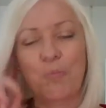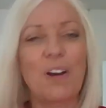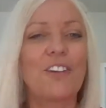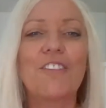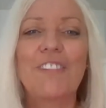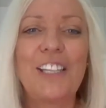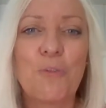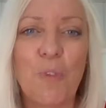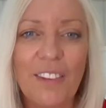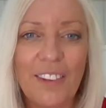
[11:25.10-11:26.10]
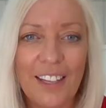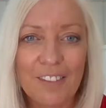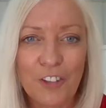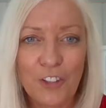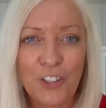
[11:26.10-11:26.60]
But I don't really want
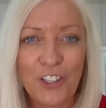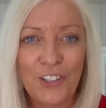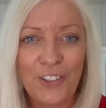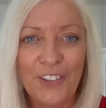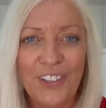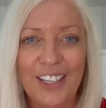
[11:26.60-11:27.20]
that for you.